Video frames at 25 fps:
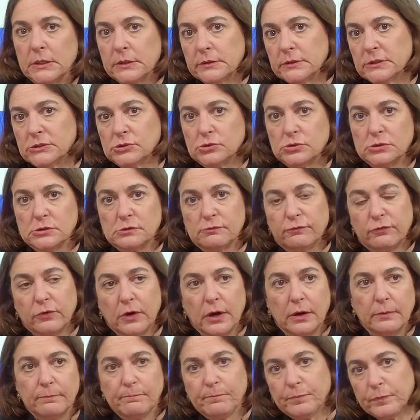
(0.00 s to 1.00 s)
this was
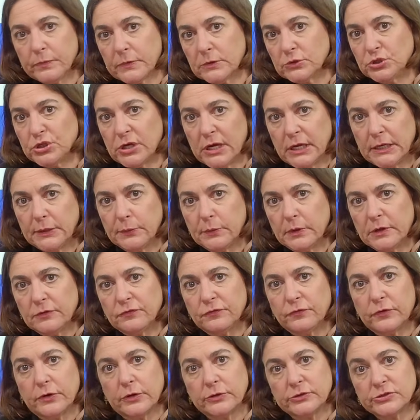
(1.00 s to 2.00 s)
from January
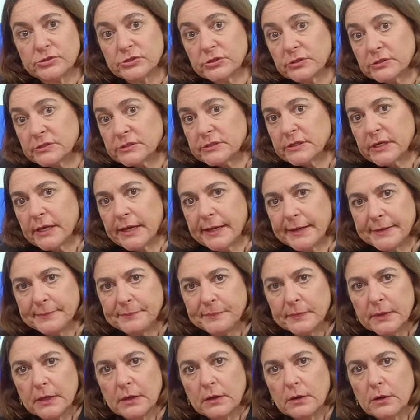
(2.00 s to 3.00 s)
1st to, say,
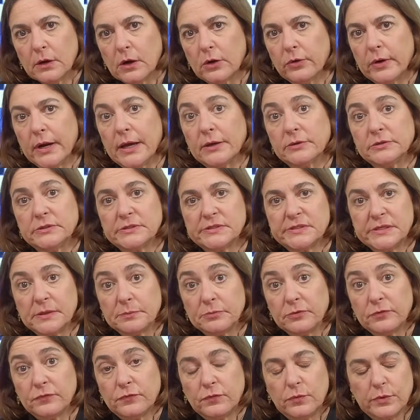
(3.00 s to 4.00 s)
around
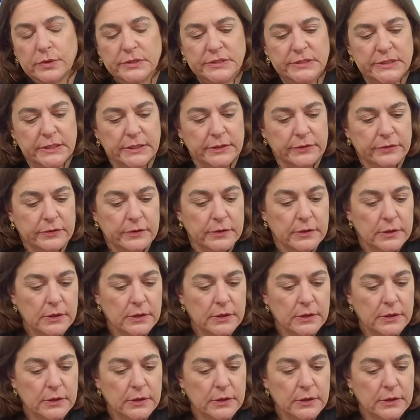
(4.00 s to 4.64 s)
December 14th.